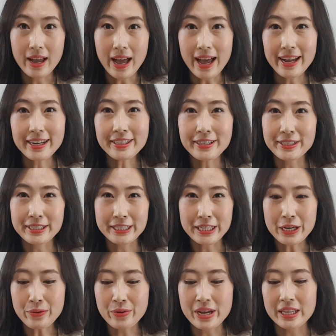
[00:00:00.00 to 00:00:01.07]
I got the
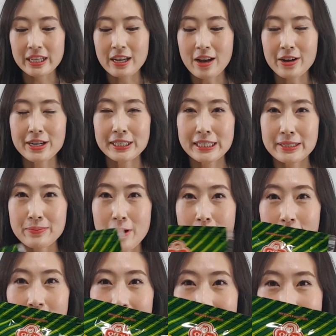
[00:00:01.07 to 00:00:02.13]
seaweed cut in
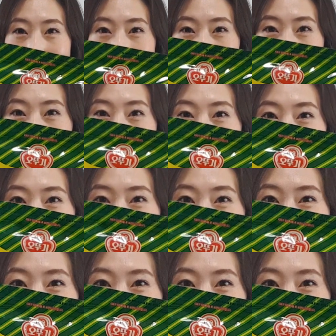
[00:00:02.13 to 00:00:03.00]
small. Isn't it cute?